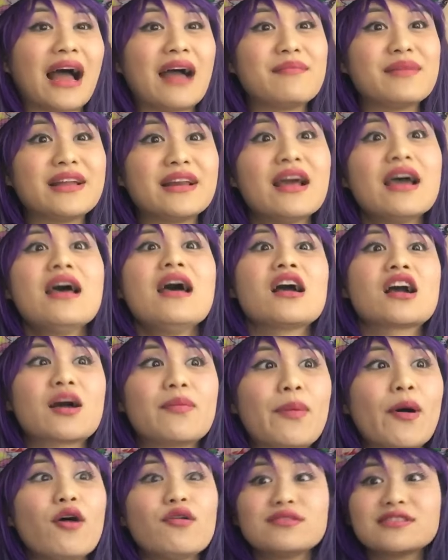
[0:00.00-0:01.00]
I mean,
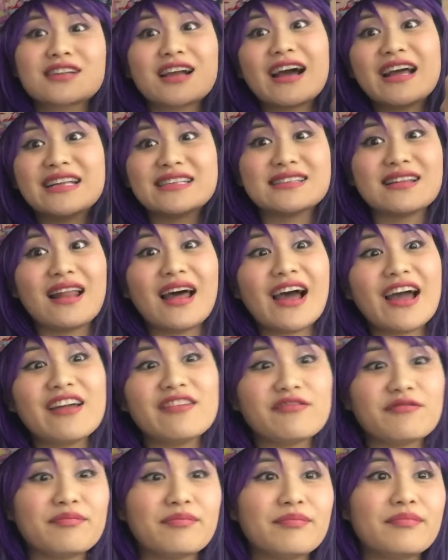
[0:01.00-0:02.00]
Capone's got his
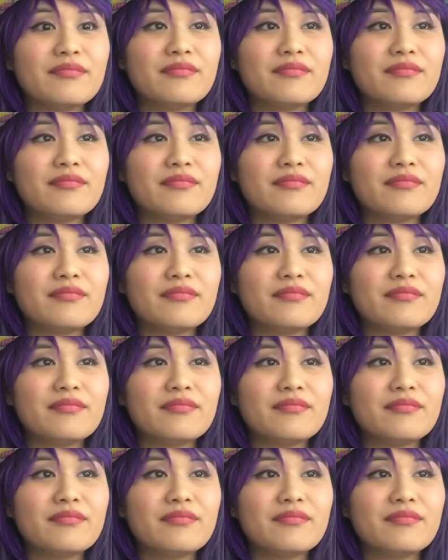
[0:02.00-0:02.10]
life,